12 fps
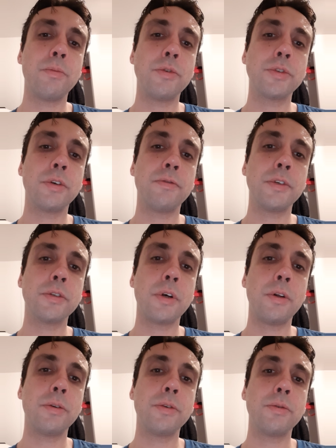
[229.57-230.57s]
most of us
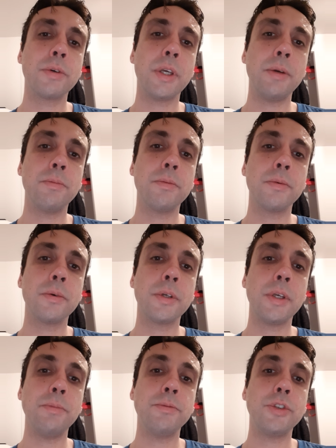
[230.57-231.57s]
all know Kim
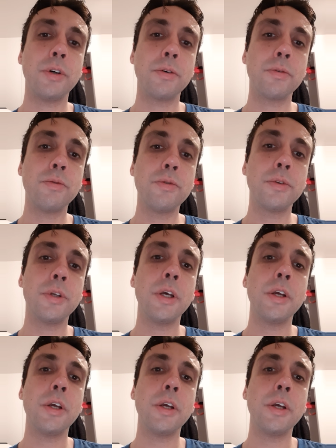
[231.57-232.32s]
Kim Jong-un.